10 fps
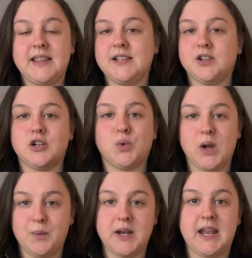These are
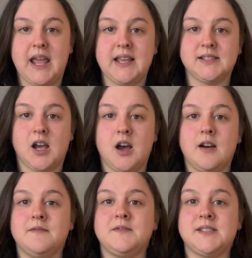21 days
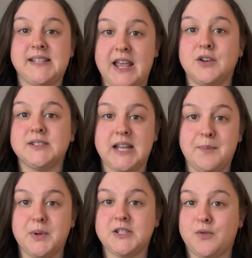of sales
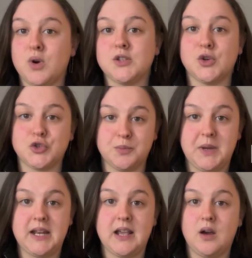templates for social
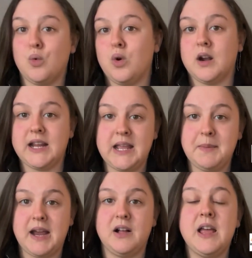media or
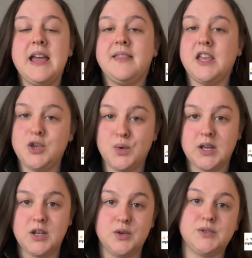email that you
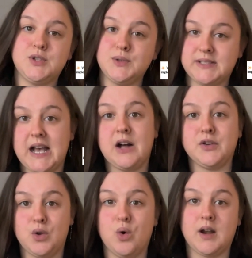can use to sell
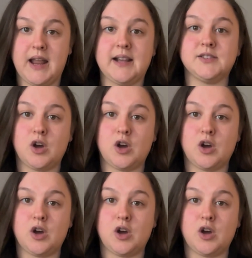your next